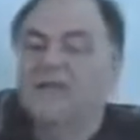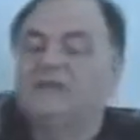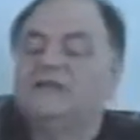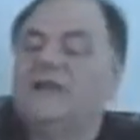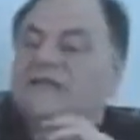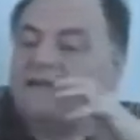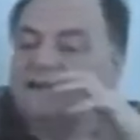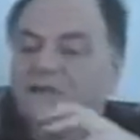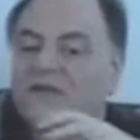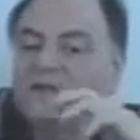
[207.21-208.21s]
which had
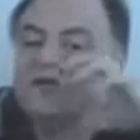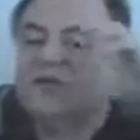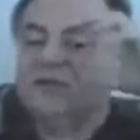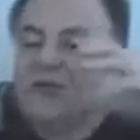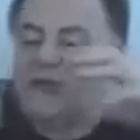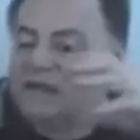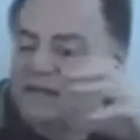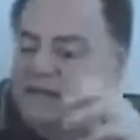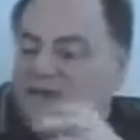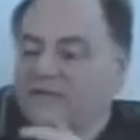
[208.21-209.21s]
different
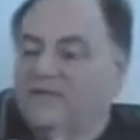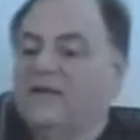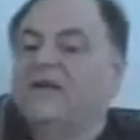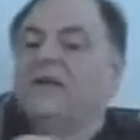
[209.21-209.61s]
degrees of